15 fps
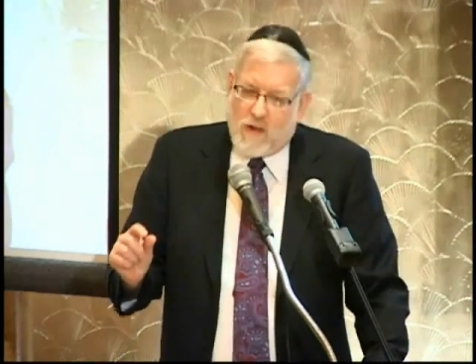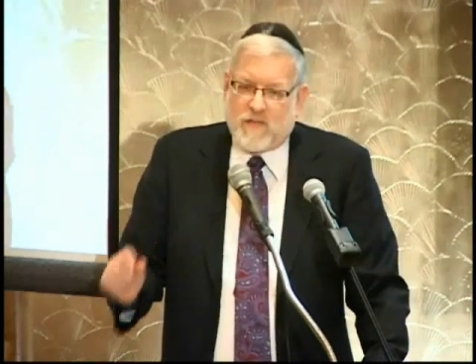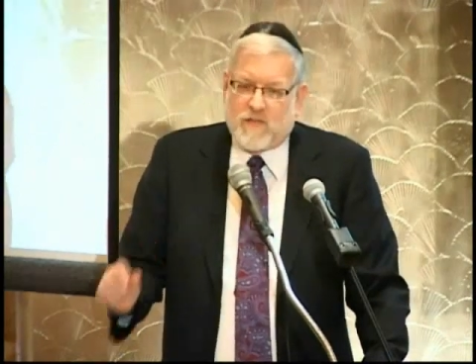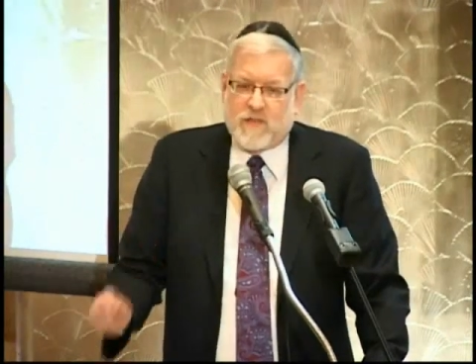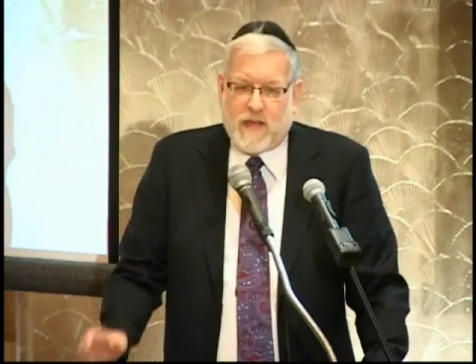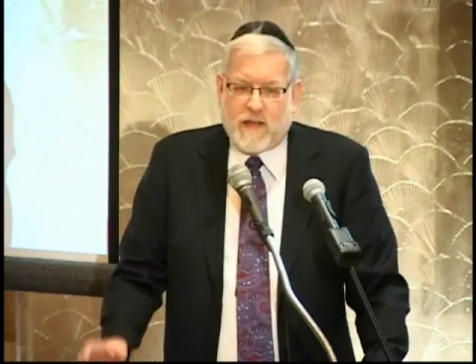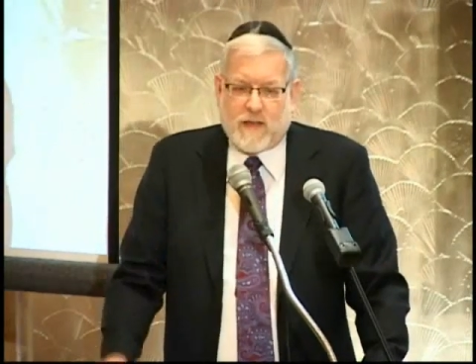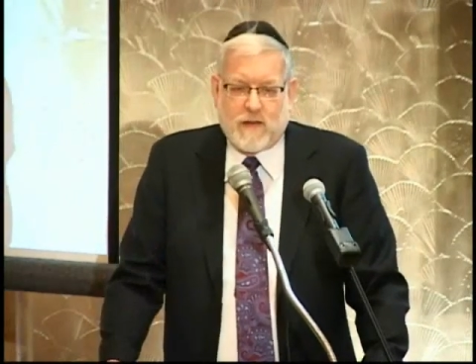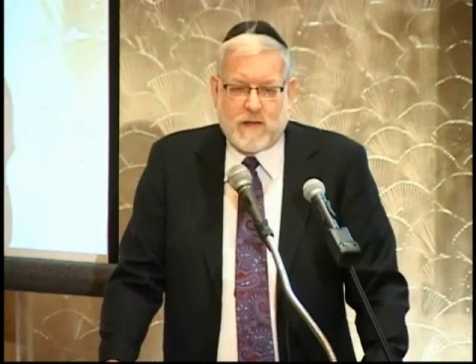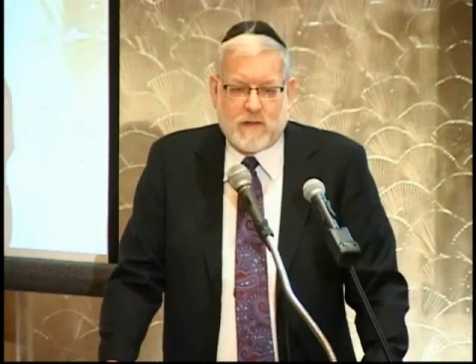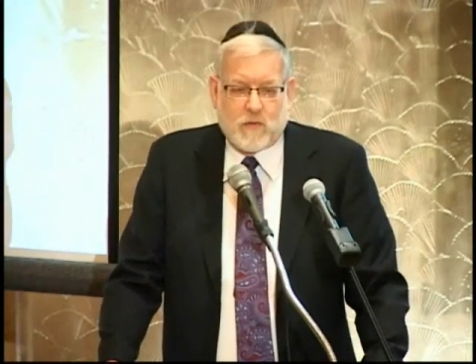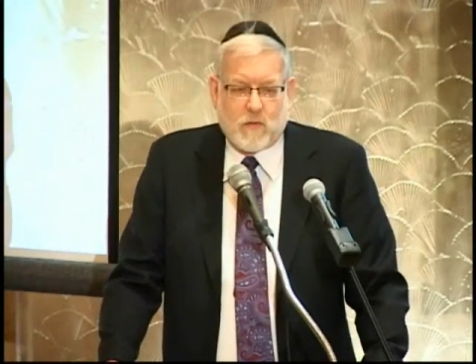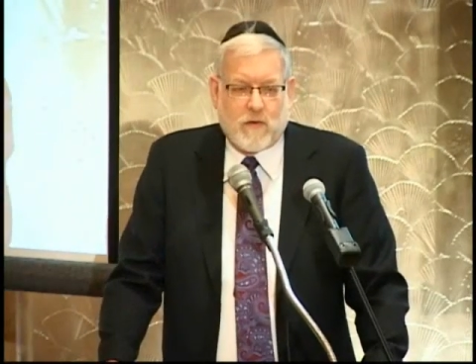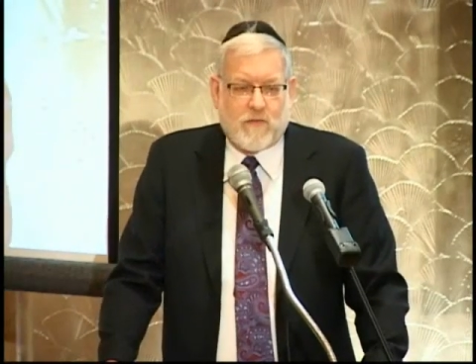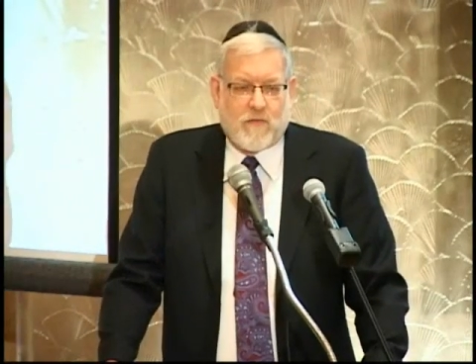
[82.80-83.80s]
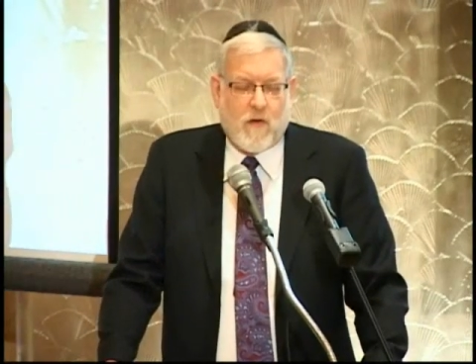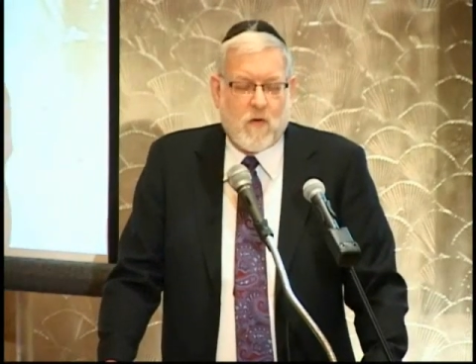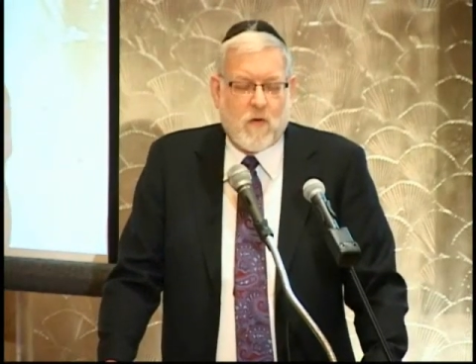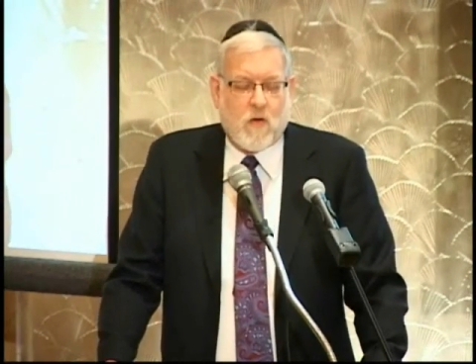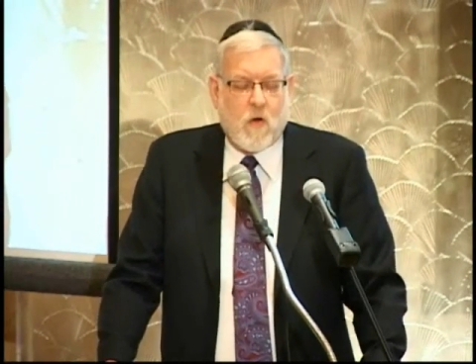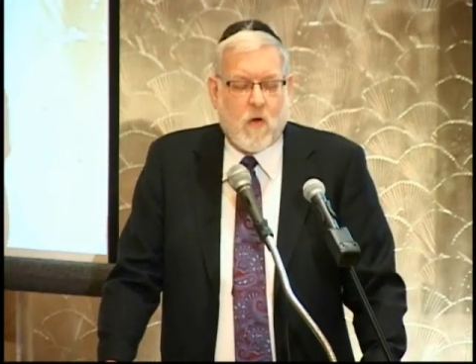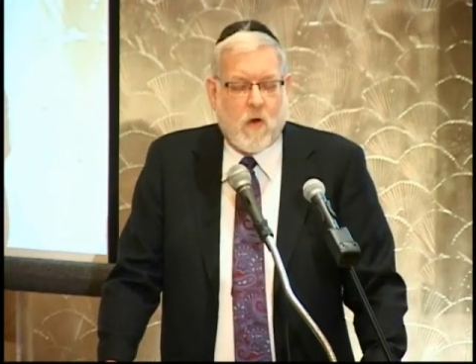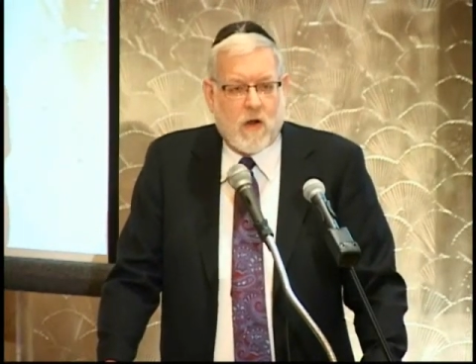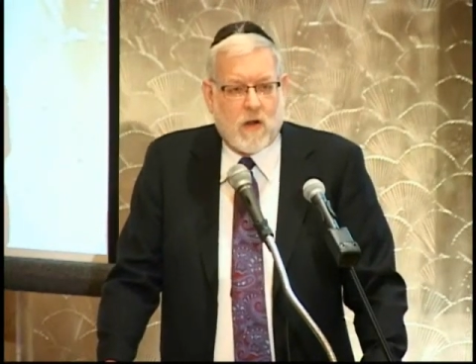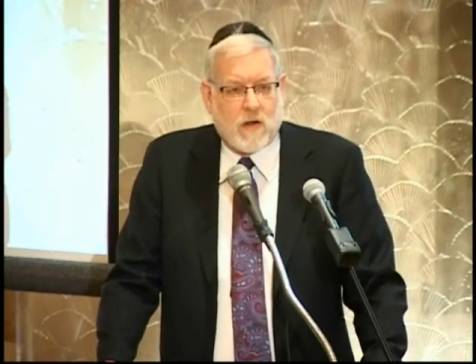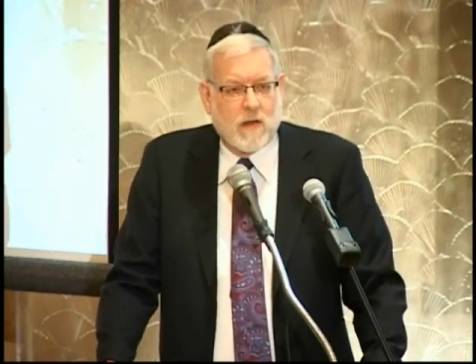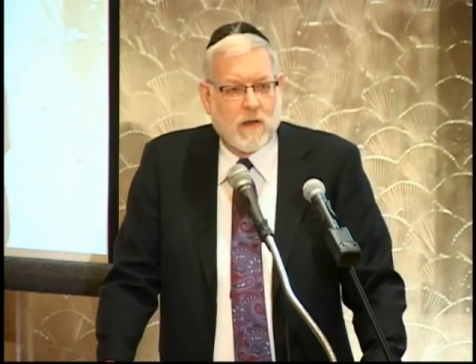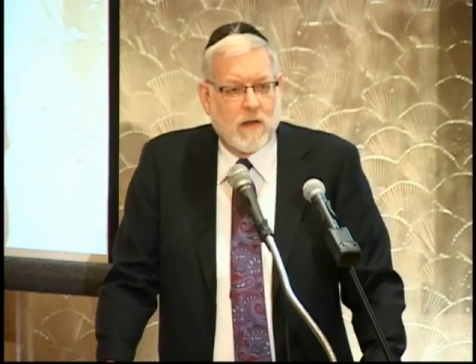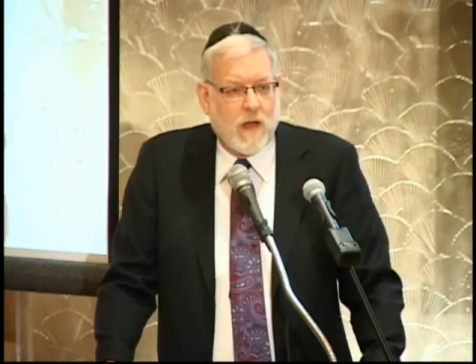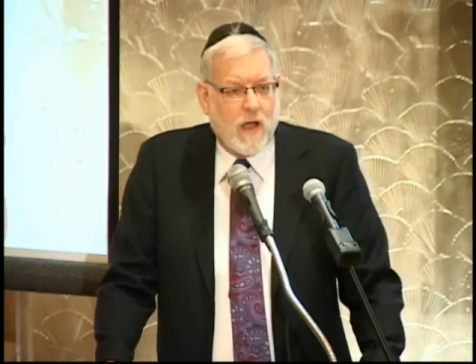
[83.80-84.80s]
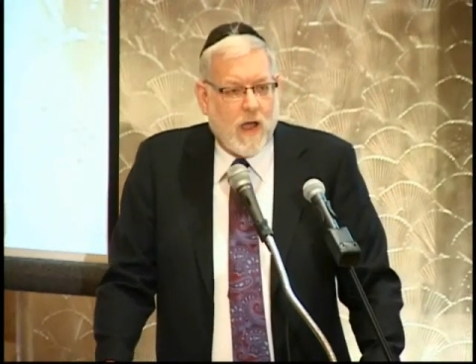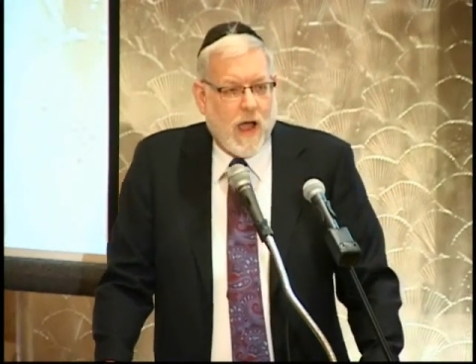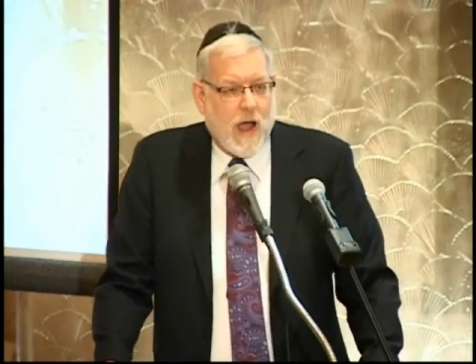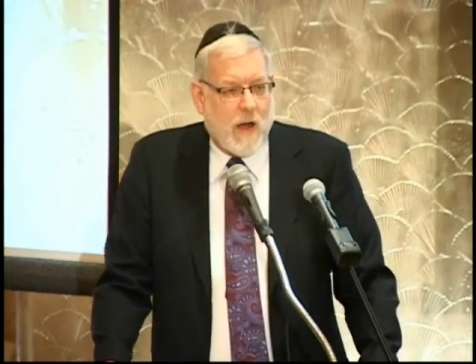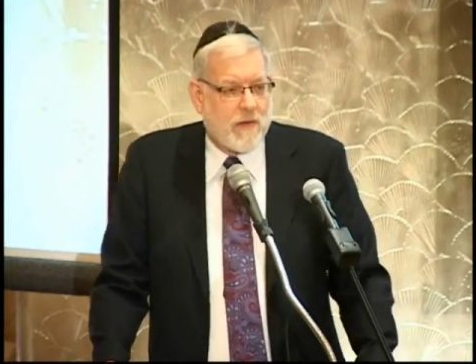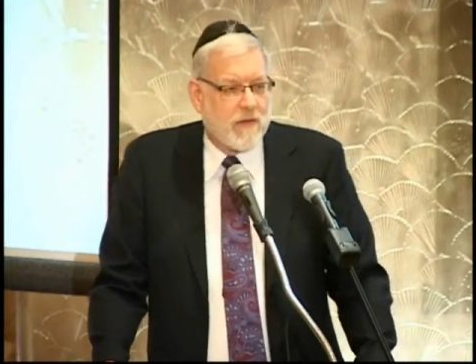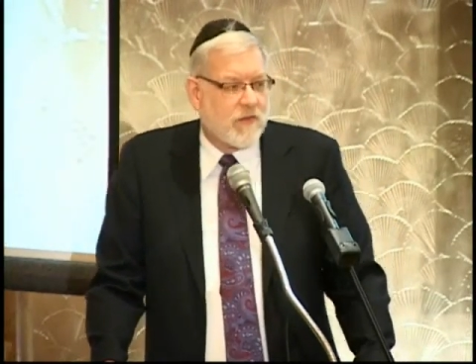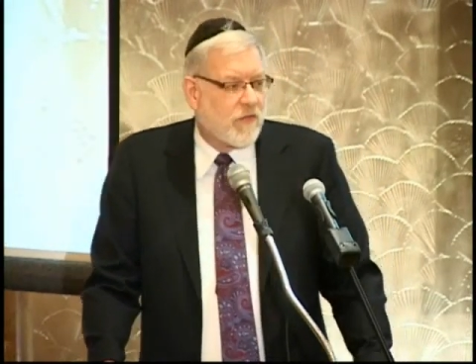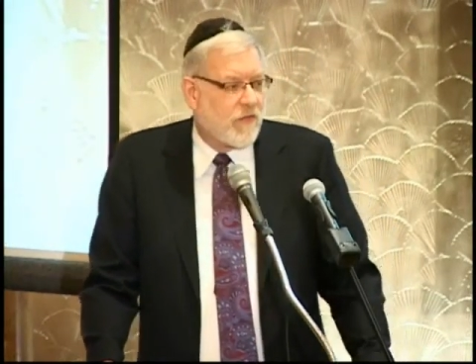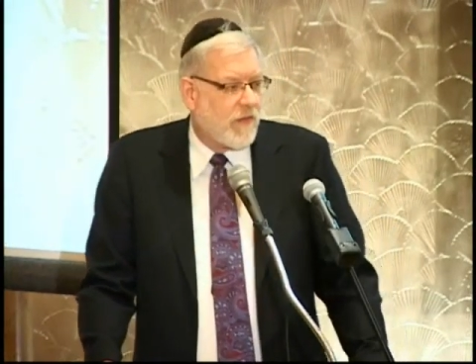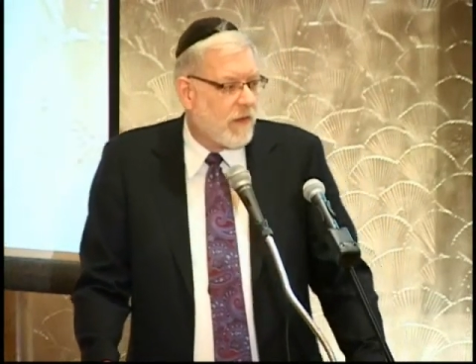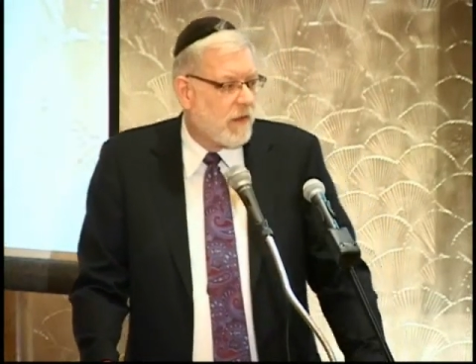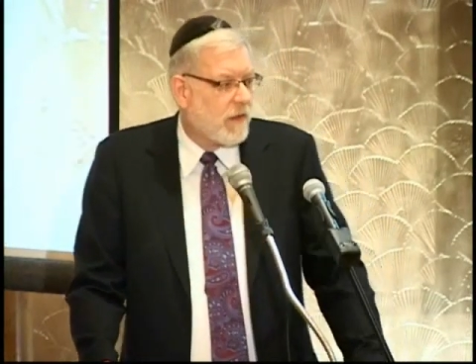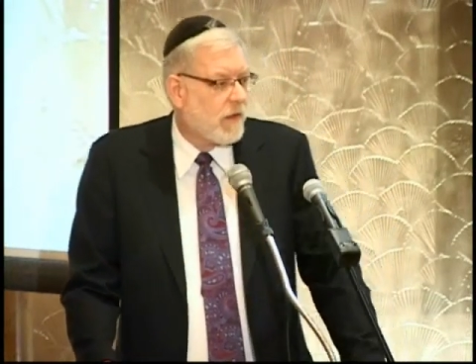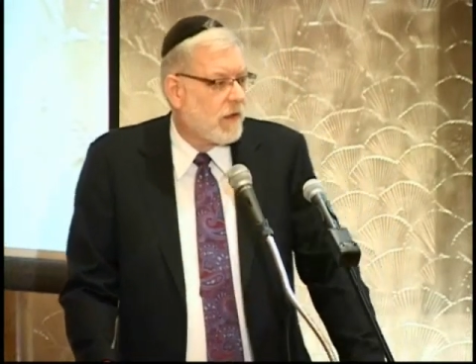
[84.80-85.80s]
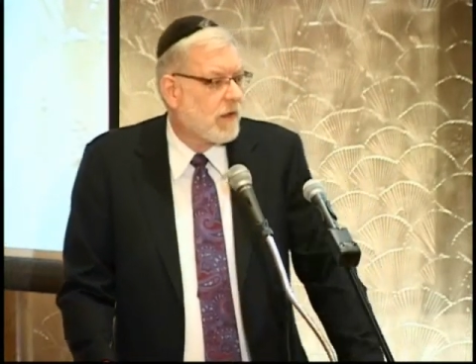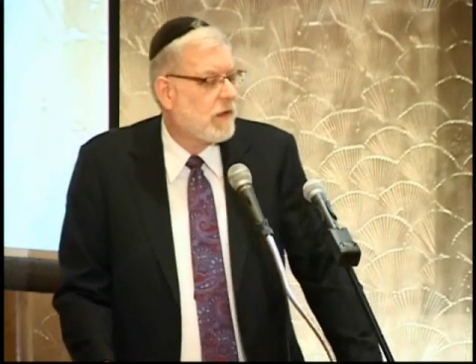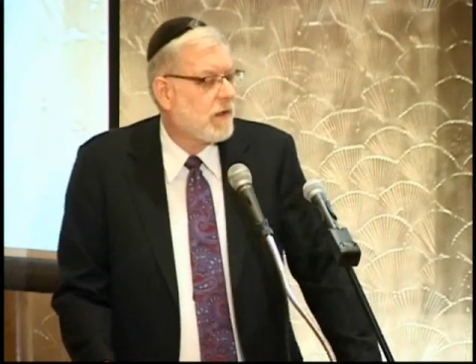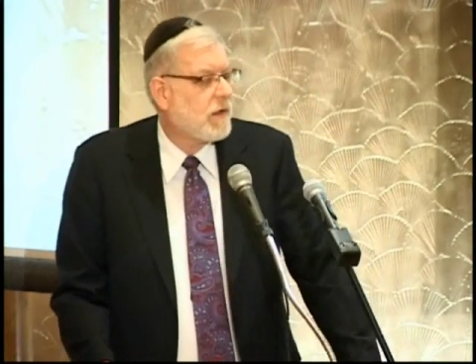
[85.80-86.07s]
1 second into a phone call how he's feeling.